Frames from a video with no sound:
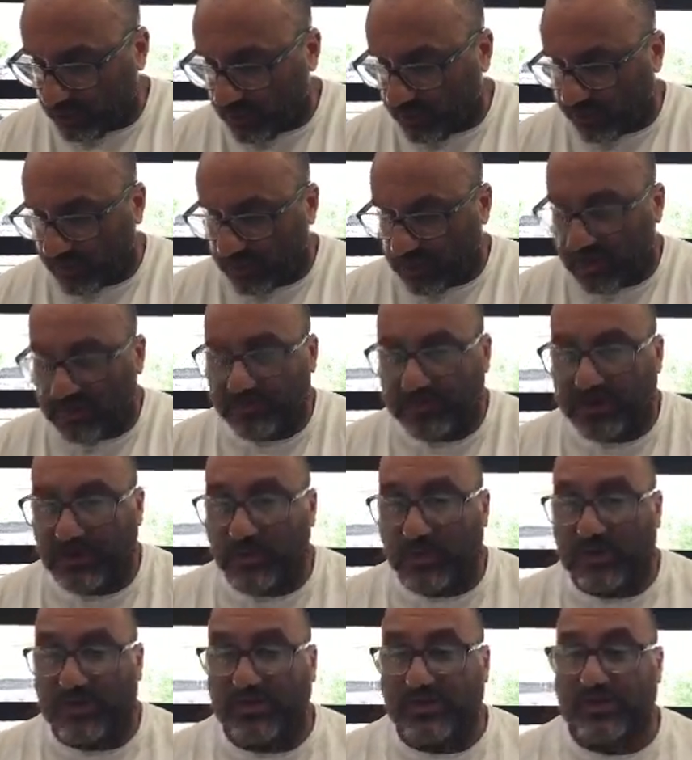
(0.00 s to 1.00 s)
with our company,
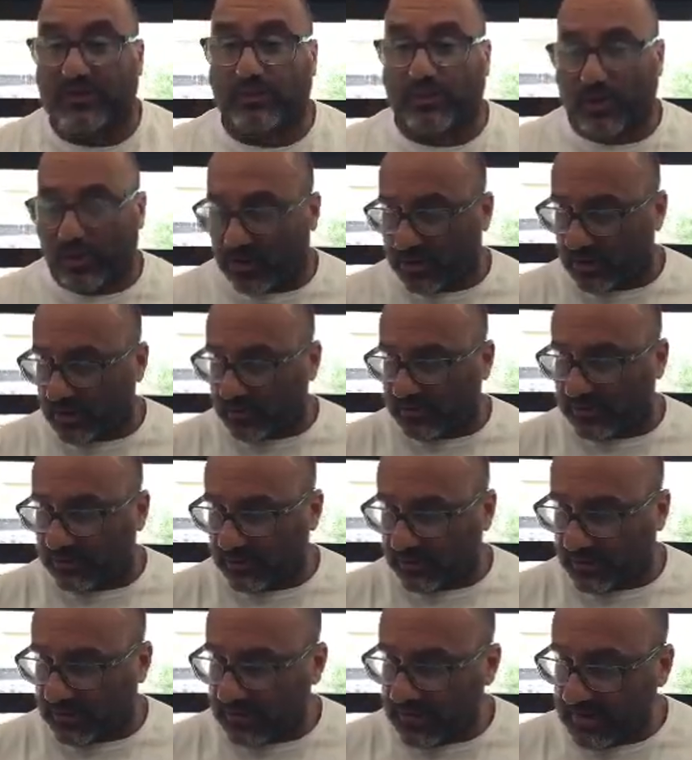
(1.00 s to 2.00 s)
one of the things we are going to be
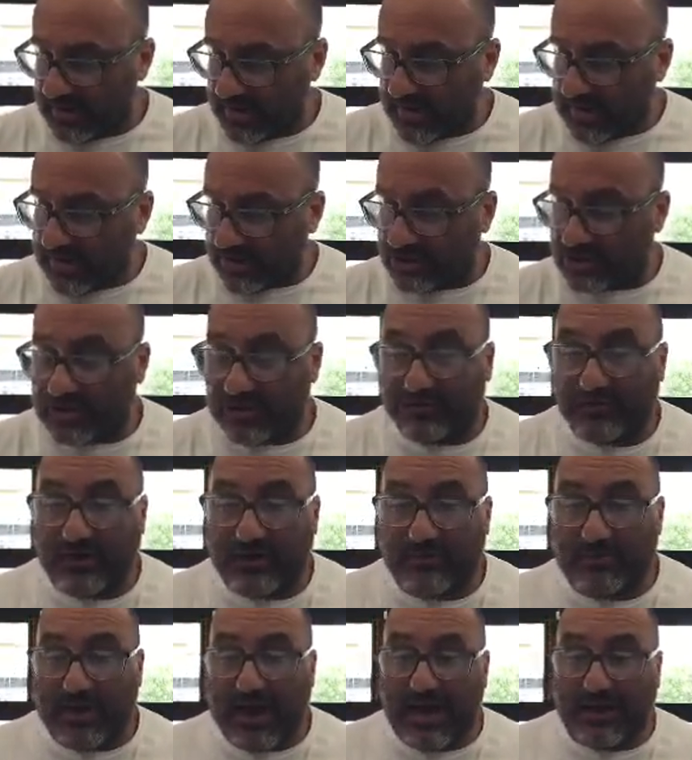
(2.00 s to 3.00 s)
doing is shifting
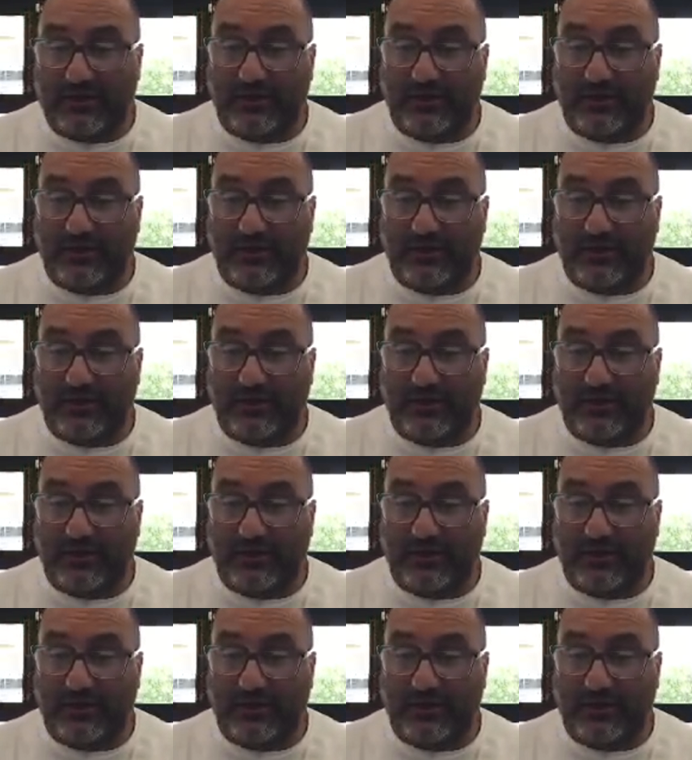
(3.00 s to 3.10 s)
back